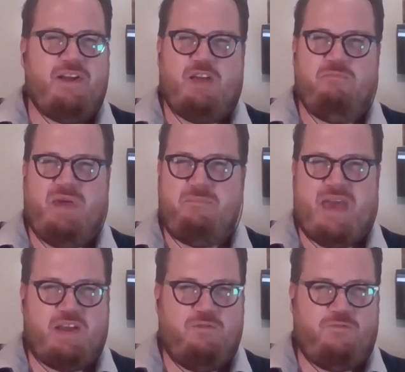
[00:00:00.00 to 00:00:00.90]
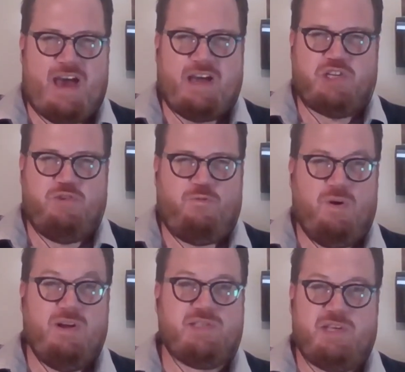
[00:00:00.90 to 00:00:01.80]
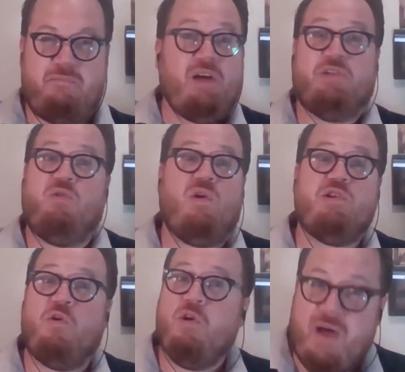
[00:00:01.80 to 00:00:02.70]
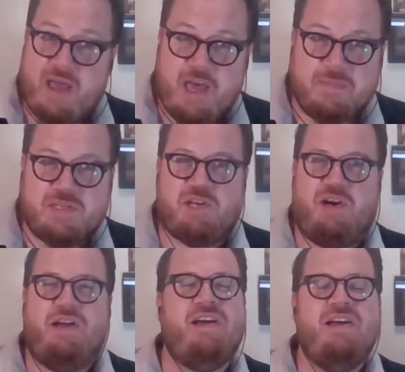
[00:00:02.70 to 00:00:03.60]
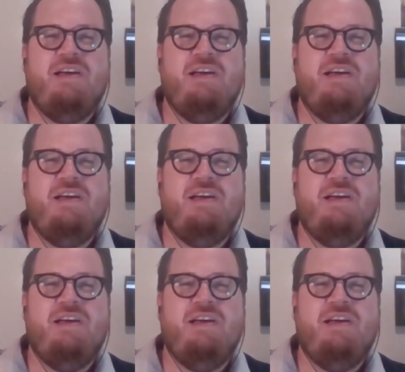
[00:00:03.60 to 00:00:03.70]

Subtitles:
it can be manufactured for us and mailed to our door by Amazon,